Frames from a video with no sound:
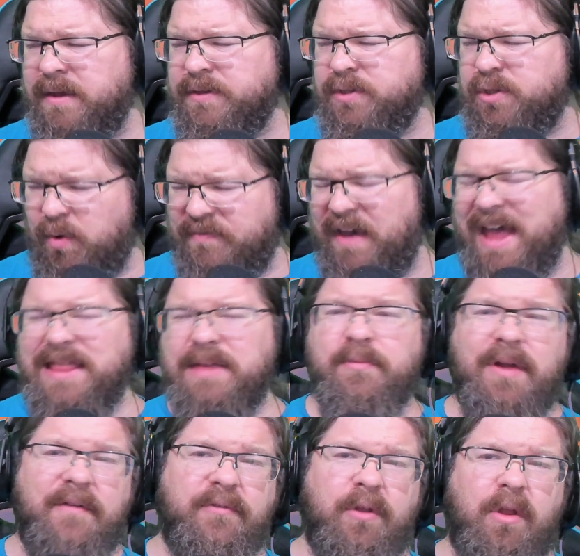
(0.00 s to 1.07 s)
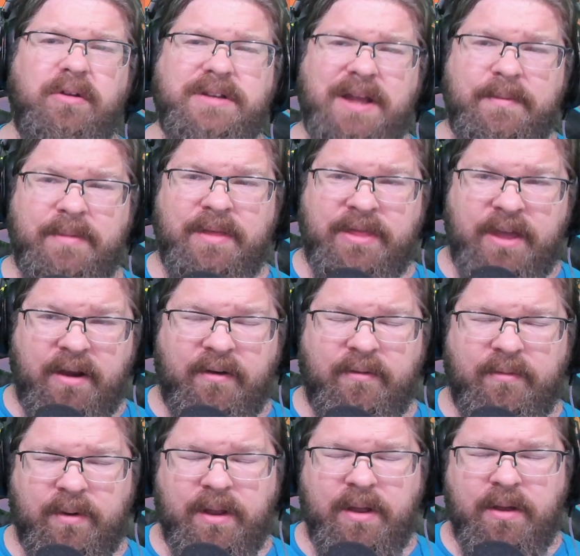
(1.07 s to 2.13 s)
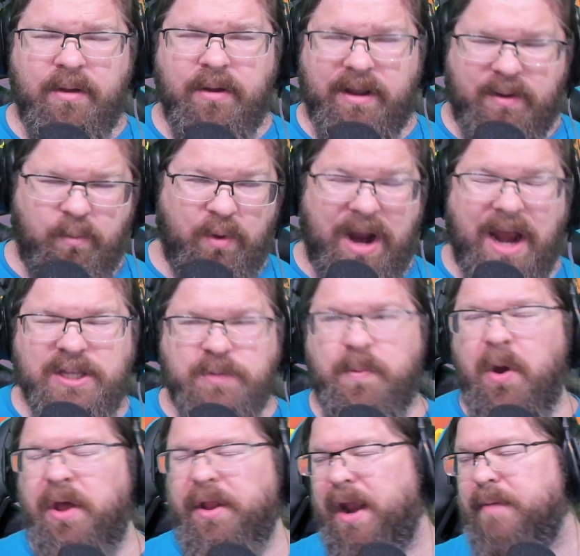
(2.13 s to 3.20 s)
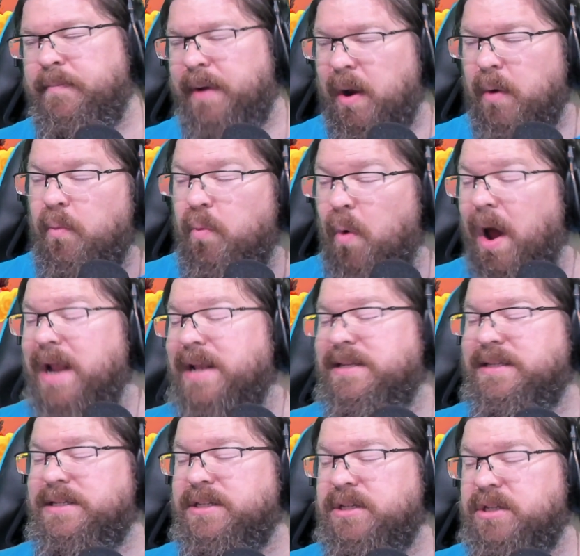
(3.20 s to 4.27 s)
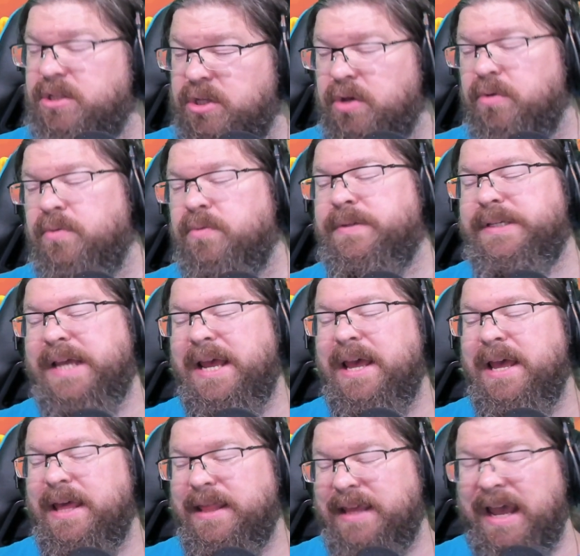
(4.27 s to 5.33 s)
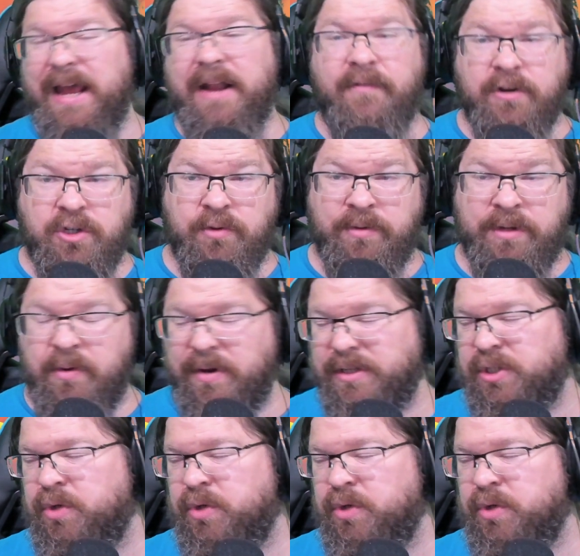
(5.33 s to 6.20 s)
So we've had them around for a long time. We're kind of spoiled on it. But I want to use the anniversary units.